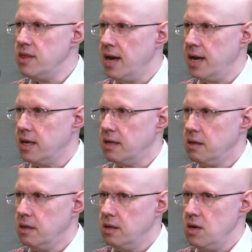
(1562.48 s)
there,
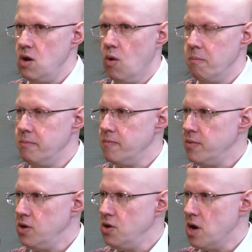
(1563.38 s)
you are,
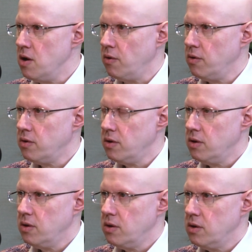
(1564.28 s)
you know,
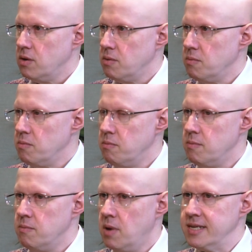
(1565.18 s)

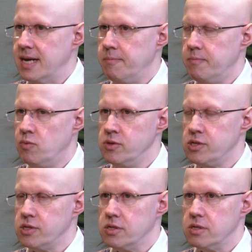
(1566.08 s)
my dad
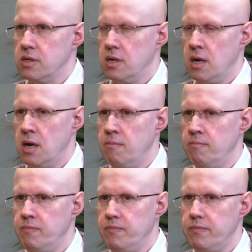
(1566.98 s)
was
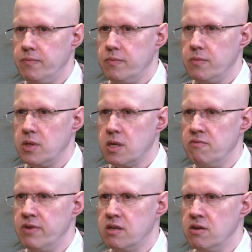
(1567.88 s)

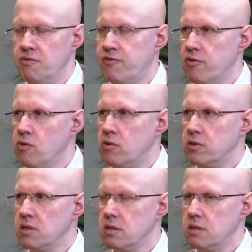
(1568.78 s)
convicted of
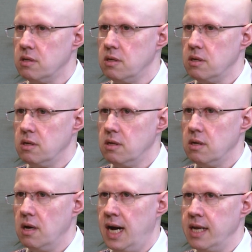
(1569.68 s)
fraud
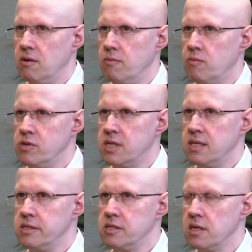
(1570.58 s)
and was
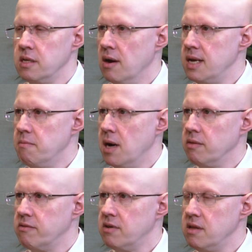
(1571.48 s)
sentenced to 9
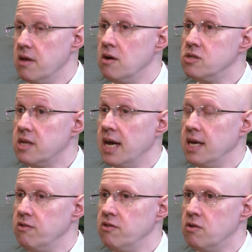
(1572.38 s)
months. And in those
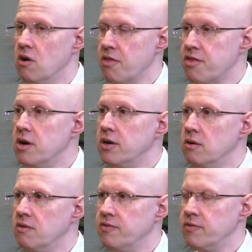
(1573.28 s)
days, you got a third
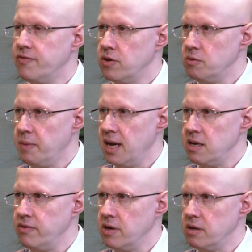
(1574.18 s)
off for good
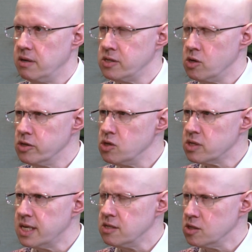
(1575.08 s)
behaviour, as long as your
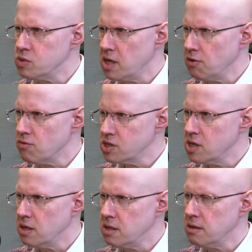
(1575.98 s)
sentence was under a
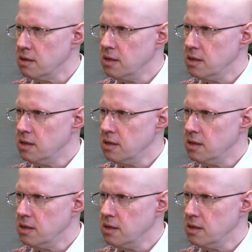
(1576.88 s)
certain...